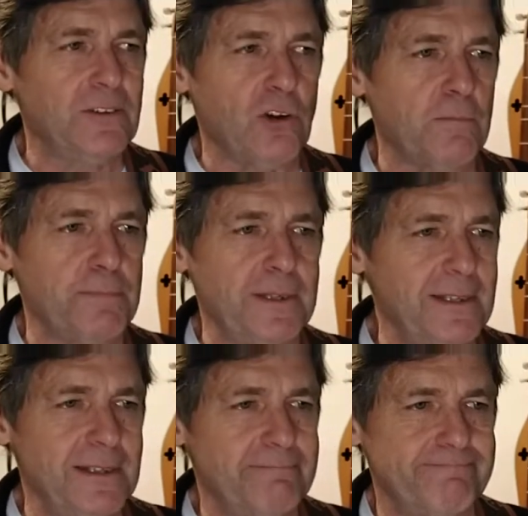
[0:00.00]
don't
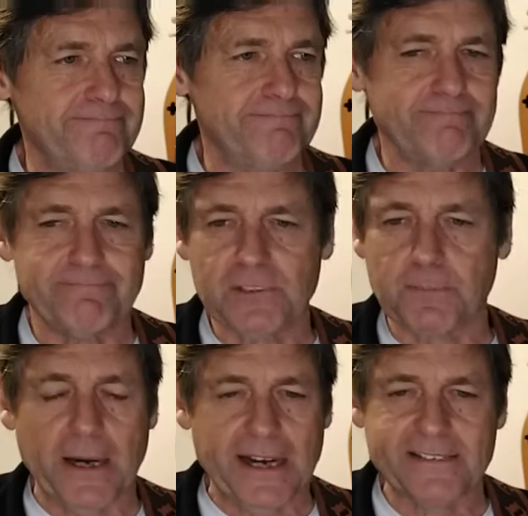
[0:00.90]
be
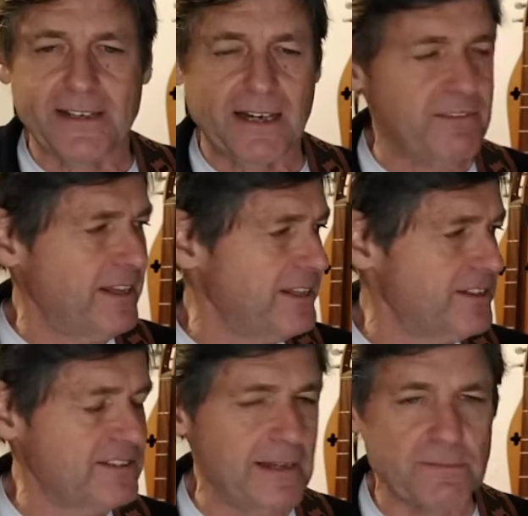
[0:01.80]
surprised that everything
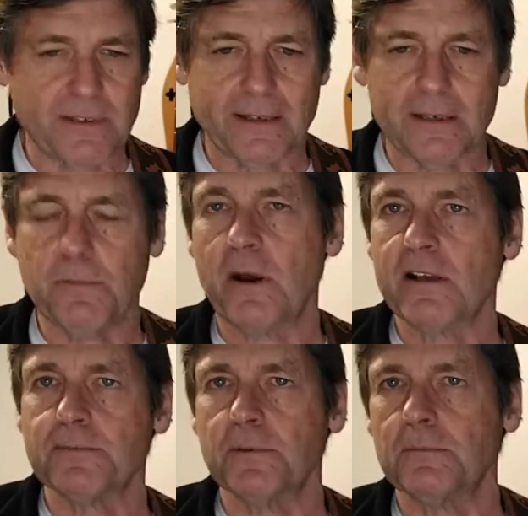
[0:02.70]
just seems like
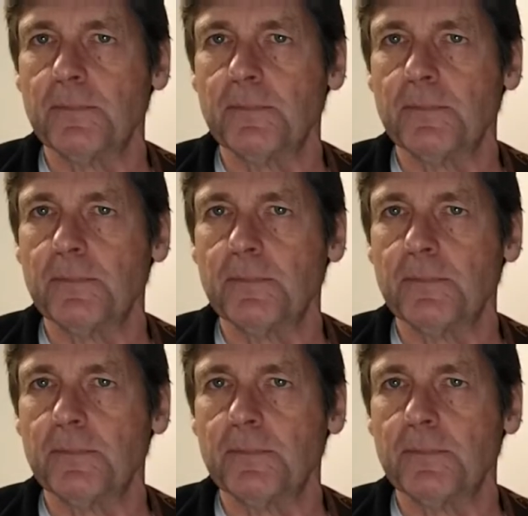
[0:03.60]
impossible.